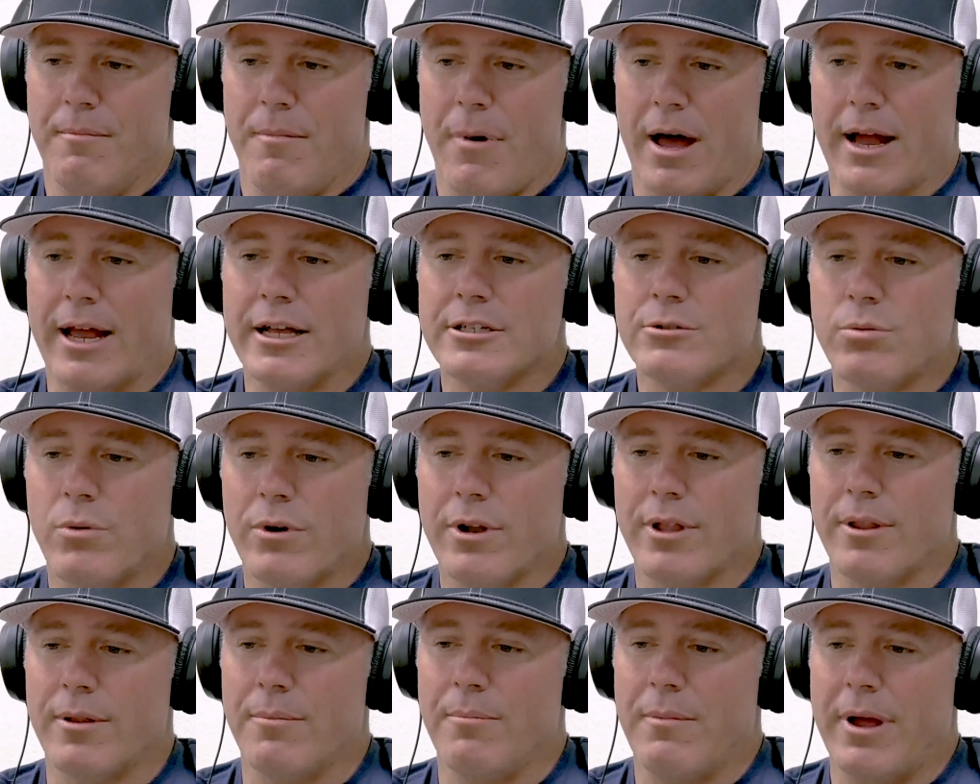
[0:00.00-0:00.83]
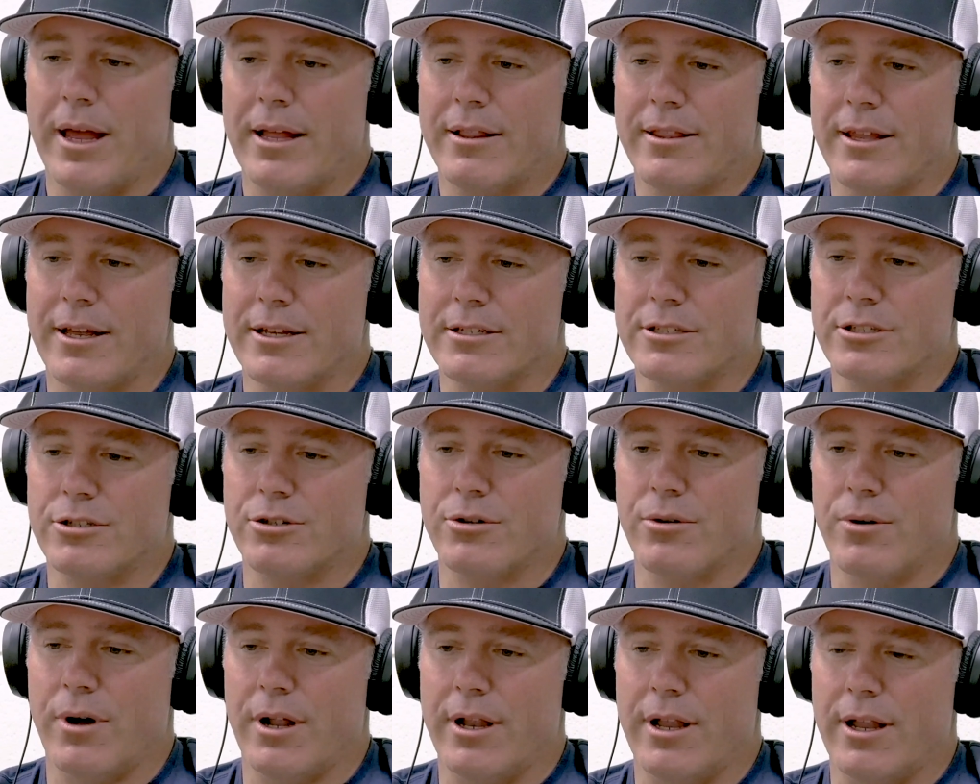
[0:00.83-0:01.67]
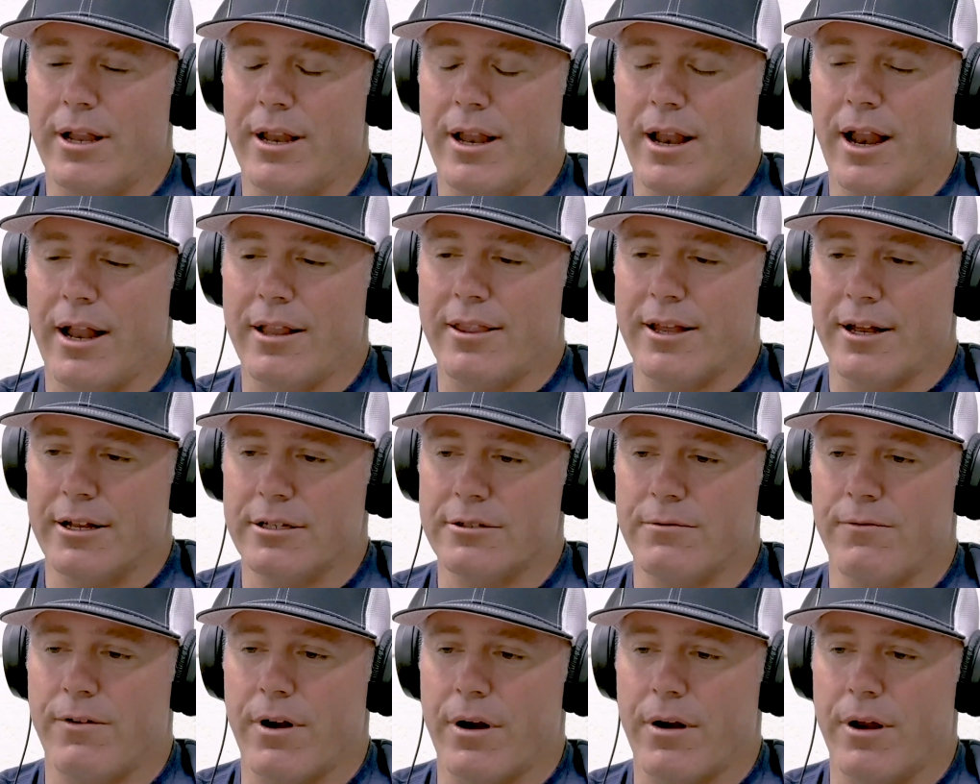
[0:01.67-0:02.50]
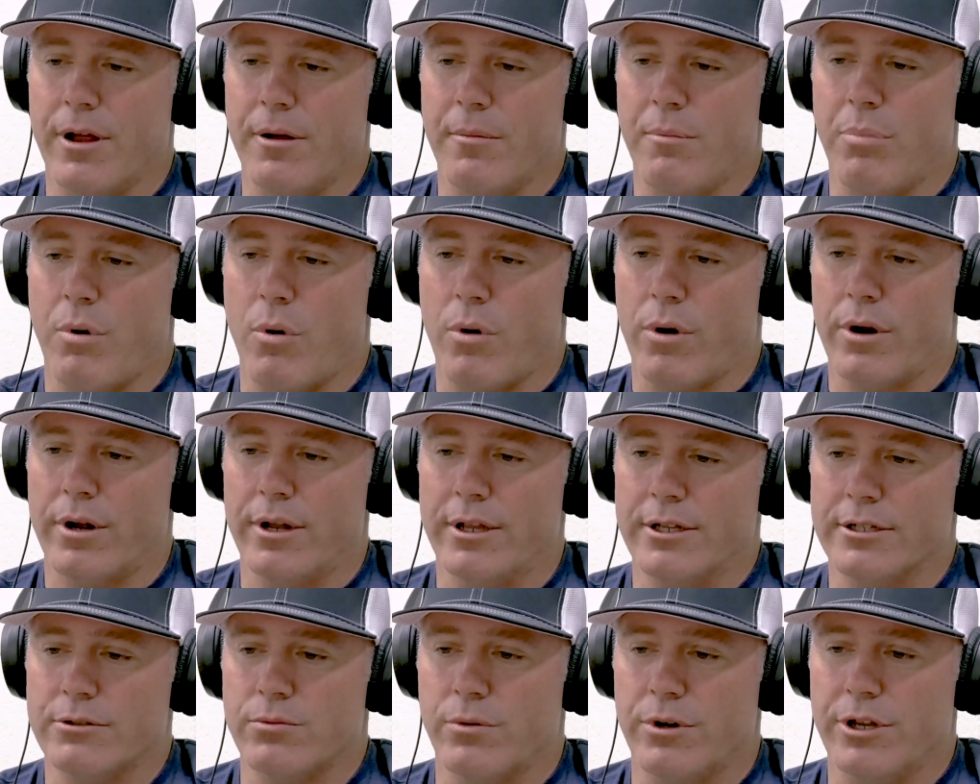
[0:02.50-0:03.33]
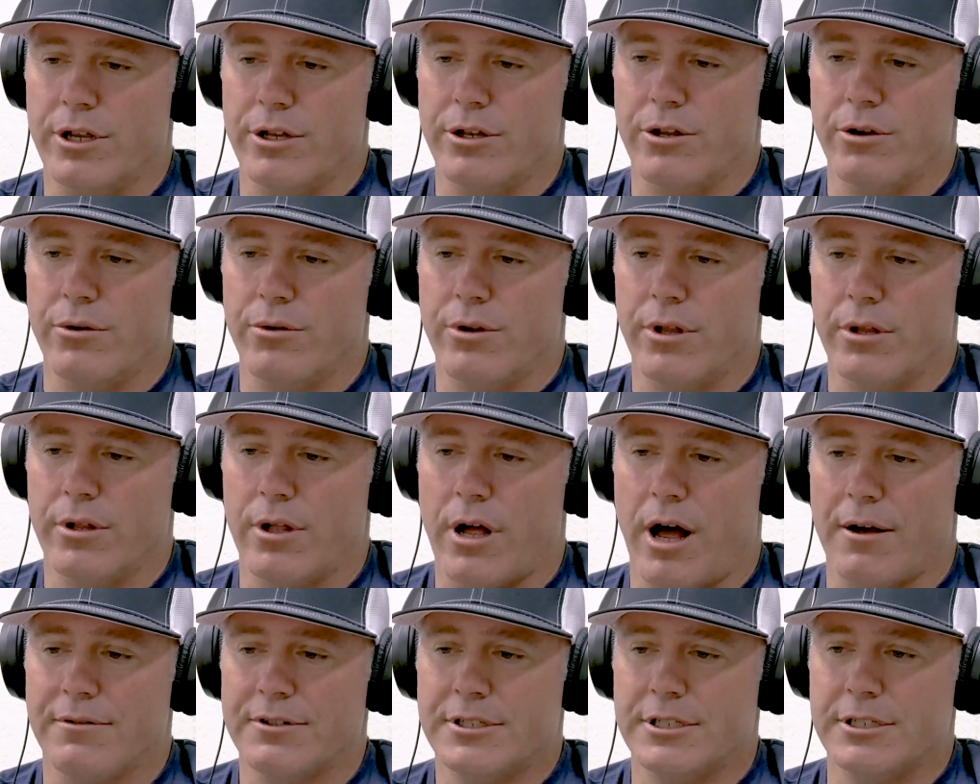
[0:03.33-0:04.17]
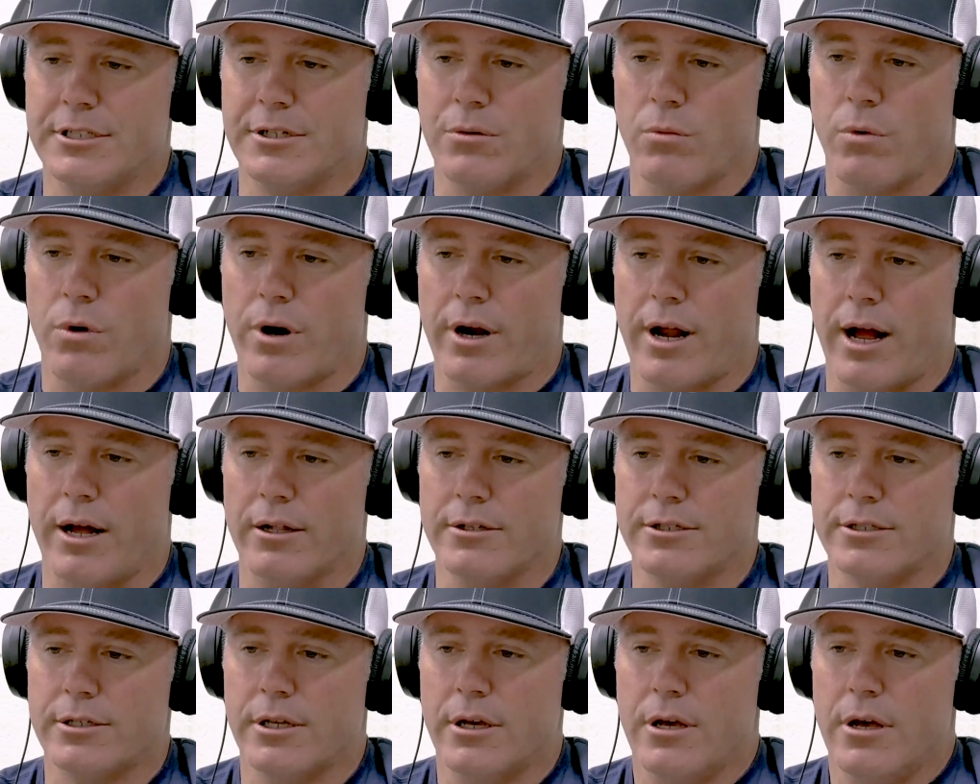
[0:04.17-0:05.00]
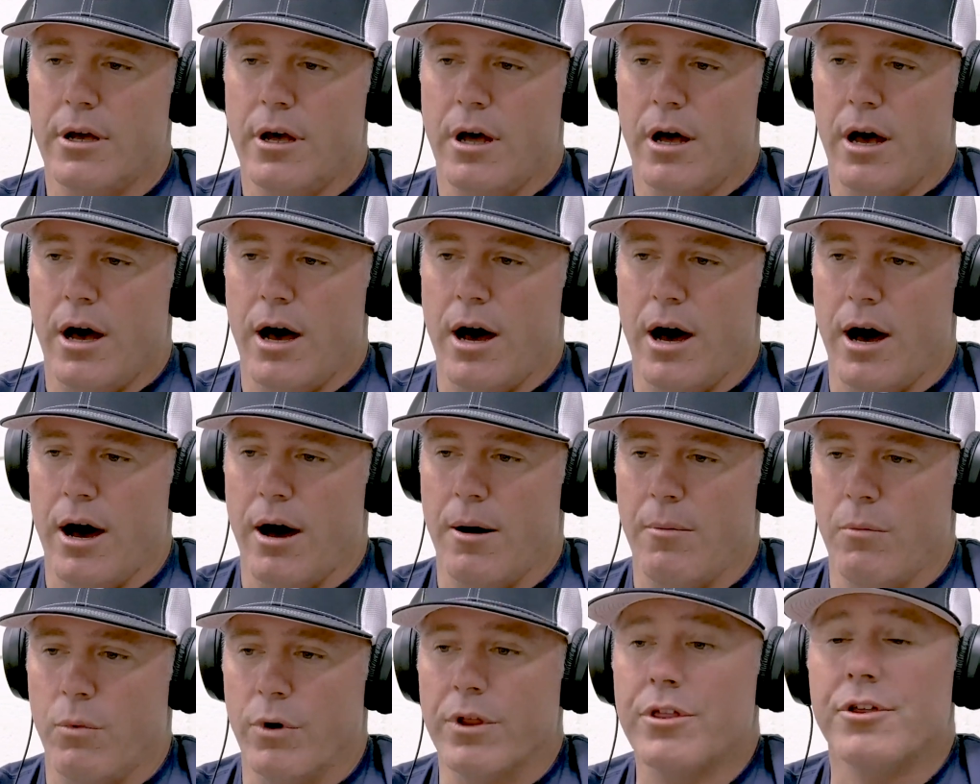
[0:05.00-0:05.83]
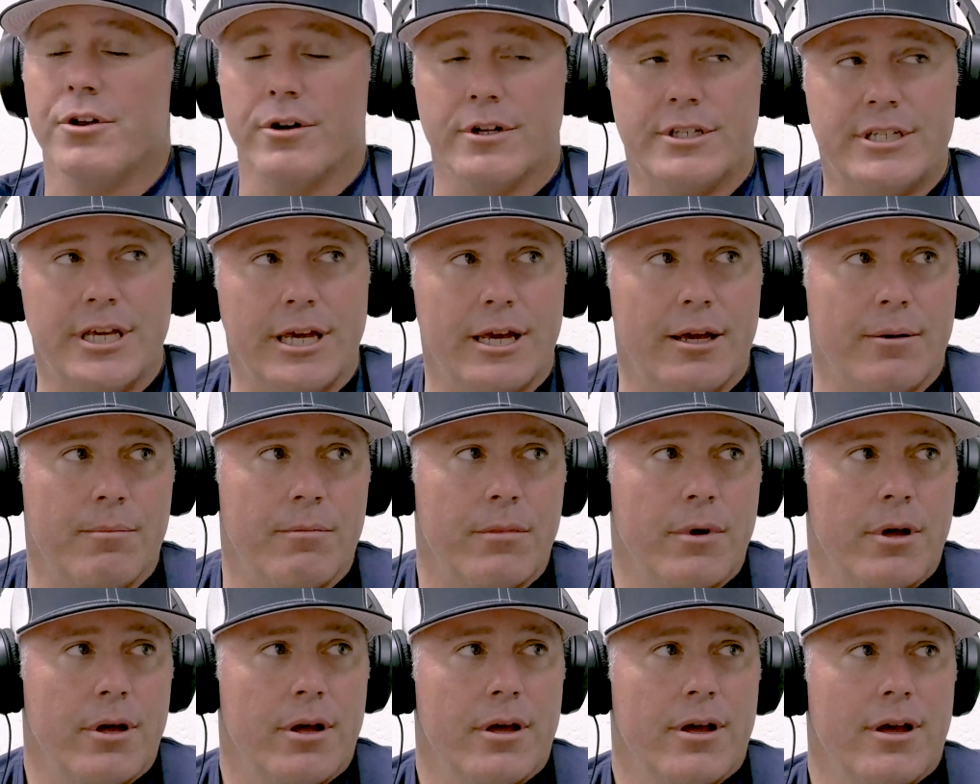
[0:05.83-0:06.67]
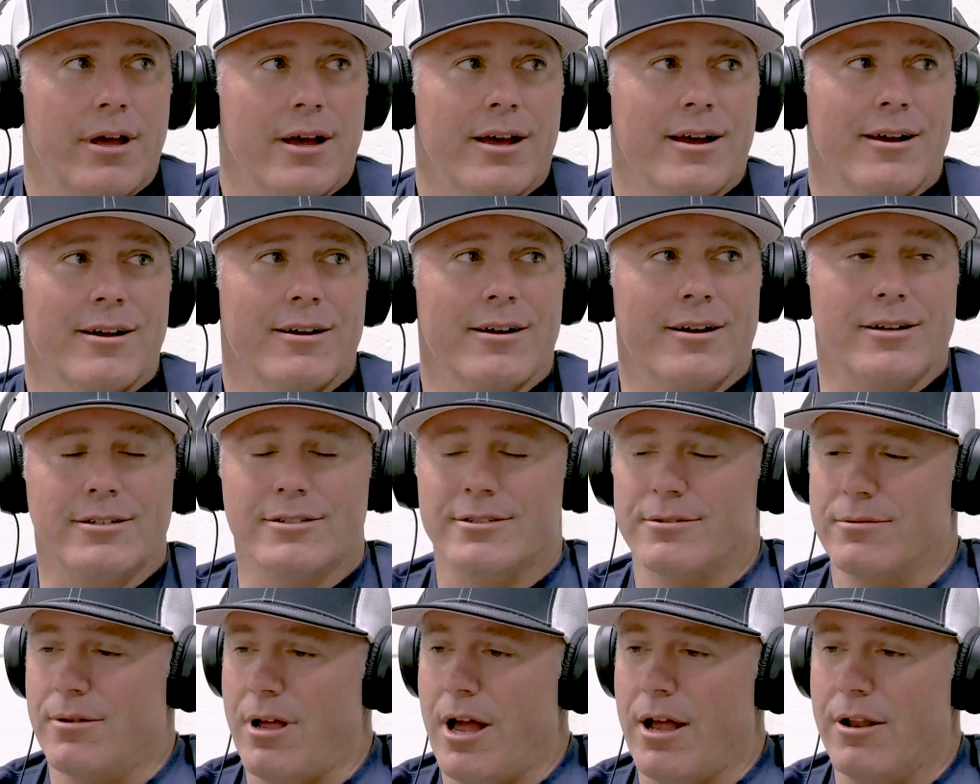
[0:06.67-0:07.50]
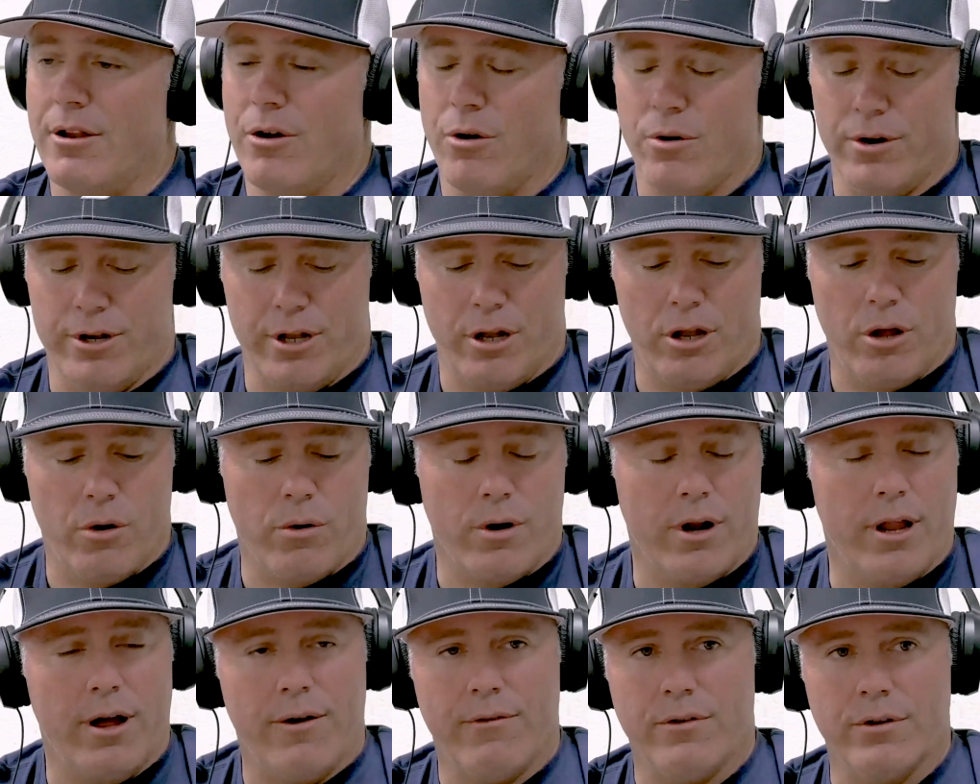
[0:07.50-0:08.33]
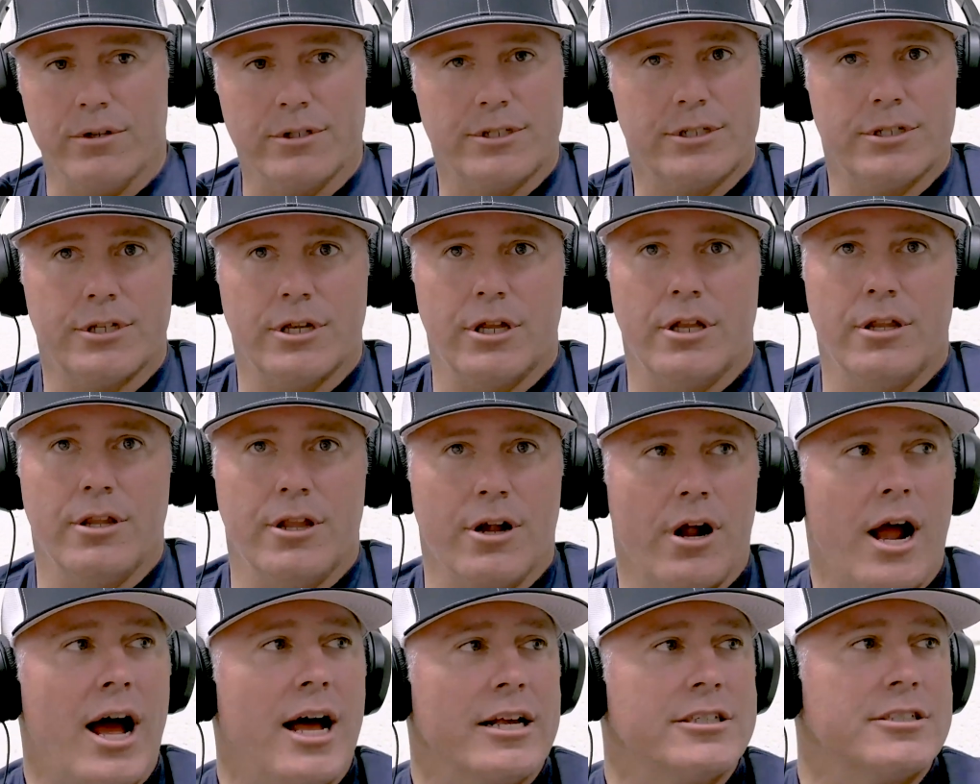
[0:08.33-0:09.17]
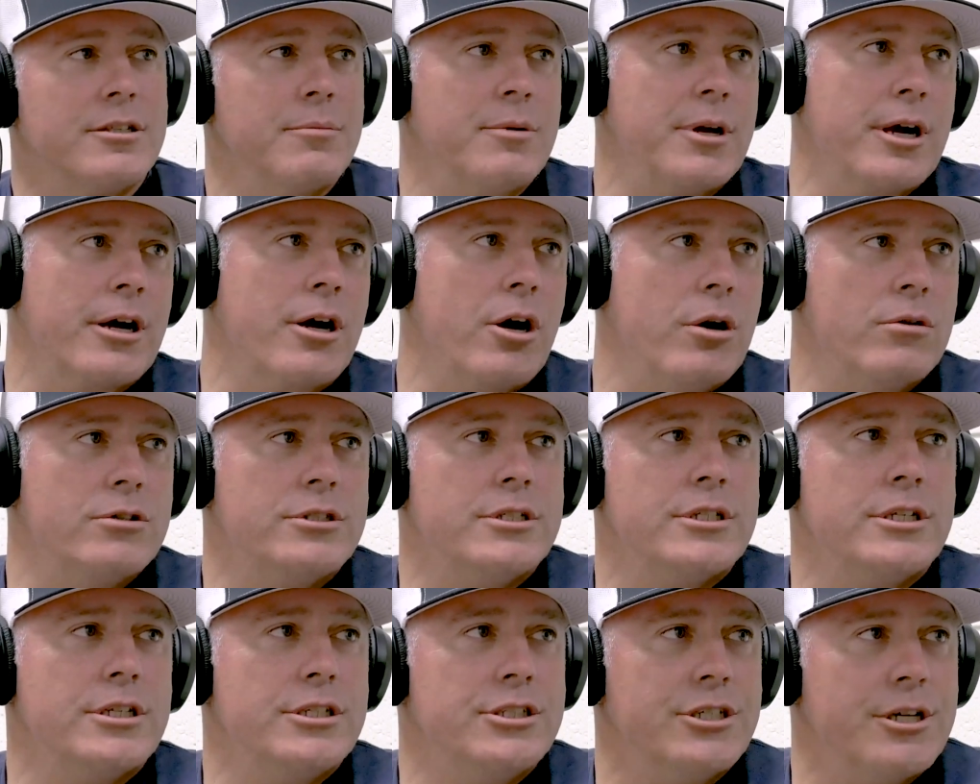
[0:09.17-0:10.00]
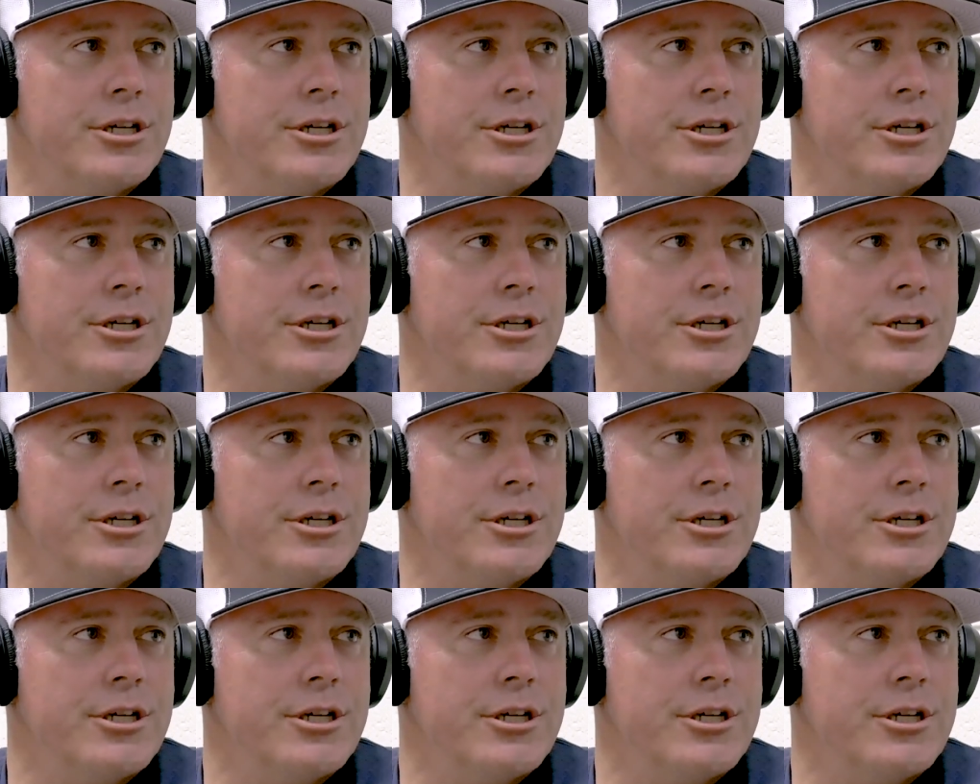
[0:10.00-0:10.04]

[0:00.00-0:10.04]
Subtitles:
I guess one of the main things too, I think it's very important, is when you do the off-season workouts with your team, because I know in the lower levels, there has to be a coach in the